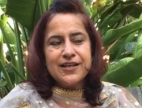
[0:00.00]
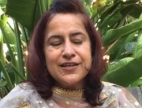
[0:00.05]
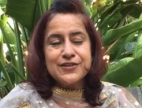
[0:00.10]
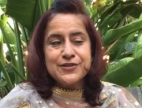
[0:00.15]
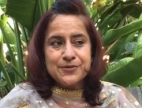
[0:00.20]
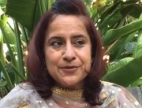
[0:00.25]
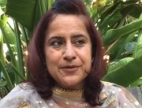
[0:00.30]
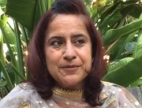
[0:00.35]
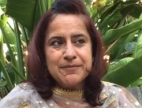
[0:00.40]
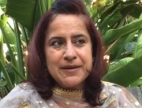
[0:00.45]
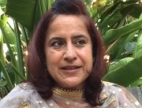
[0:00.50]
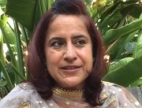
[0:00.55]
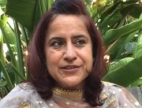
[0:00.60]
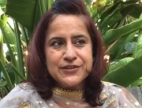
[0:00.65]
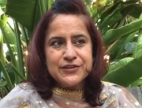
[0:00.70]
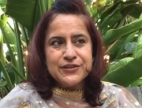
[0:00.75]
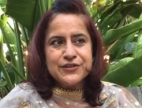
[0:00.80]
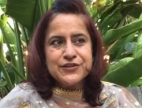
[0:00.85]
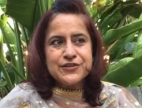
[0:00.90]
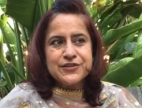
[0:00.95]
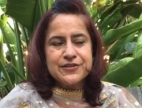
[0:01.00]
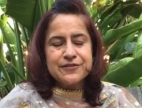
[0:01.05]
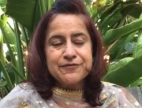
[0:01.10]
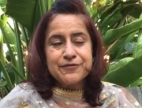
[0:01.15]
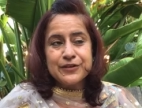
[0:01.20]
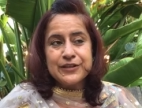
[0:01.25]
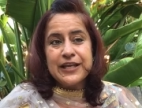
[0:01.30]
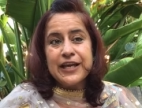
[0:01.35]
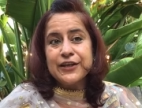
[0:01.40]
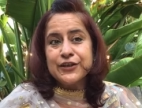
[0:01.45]
dual message
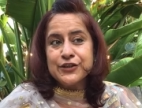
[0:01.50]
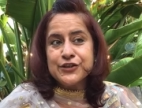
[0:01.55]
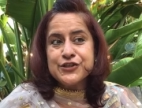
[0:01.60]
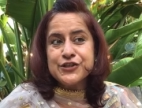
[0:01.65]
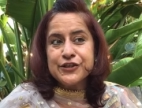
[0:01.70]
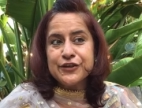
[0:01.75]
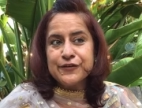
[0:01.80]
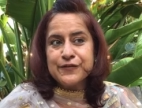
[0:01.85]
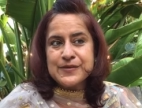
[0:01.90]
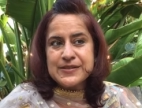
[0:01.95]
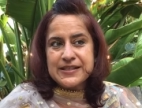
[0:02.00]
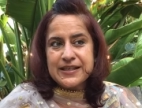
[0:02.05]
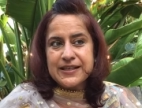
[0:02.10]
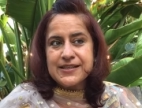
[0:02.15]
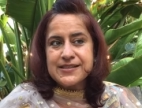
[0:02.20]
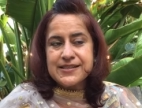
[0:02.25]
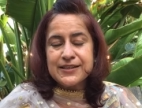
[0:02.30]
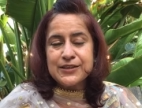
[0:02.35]
for the energy of six,